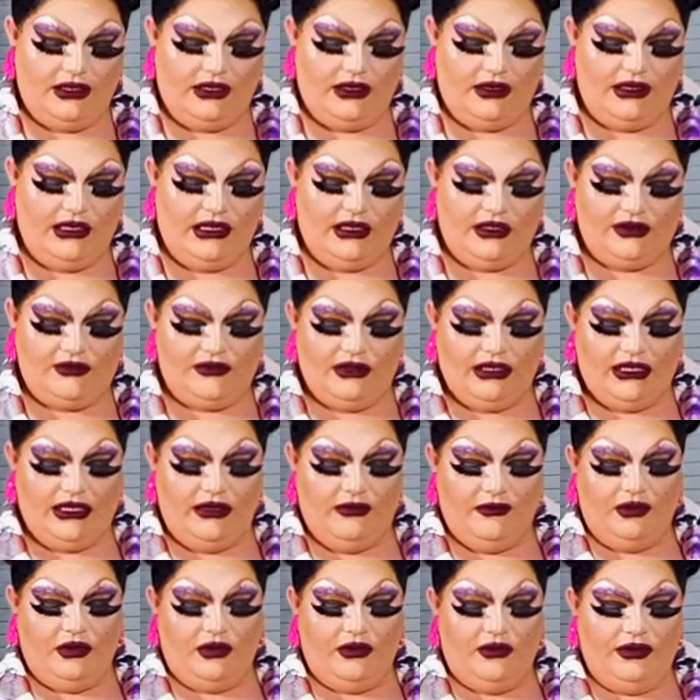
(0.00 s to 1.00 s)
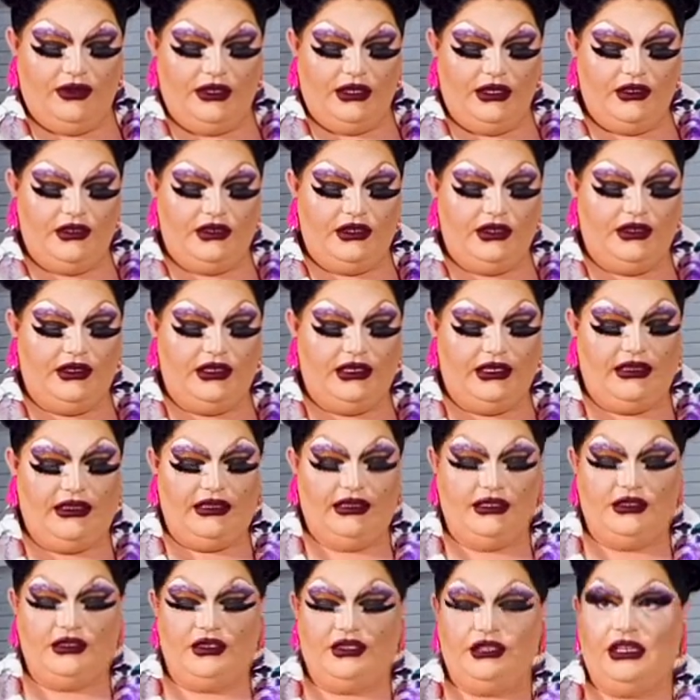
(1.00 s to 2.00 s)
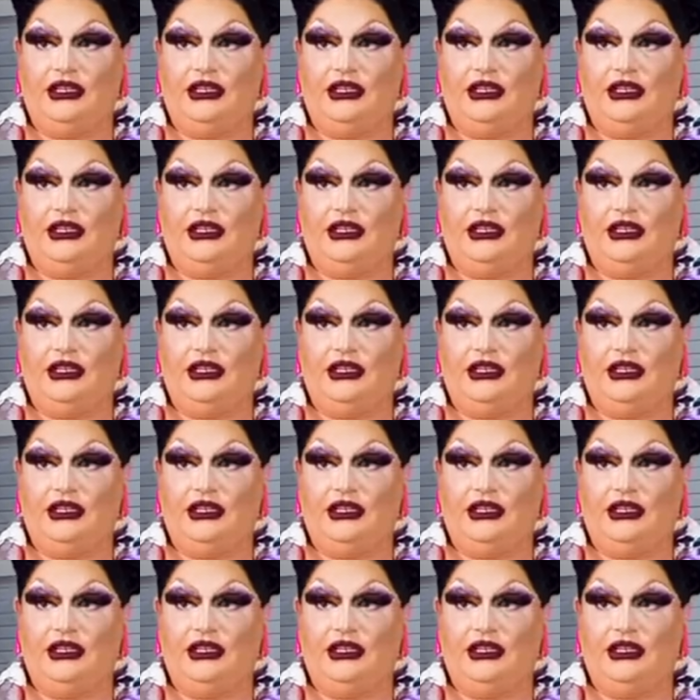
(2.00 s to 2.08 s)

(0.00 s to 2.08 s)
Here we go. Now it's really important that you don't get these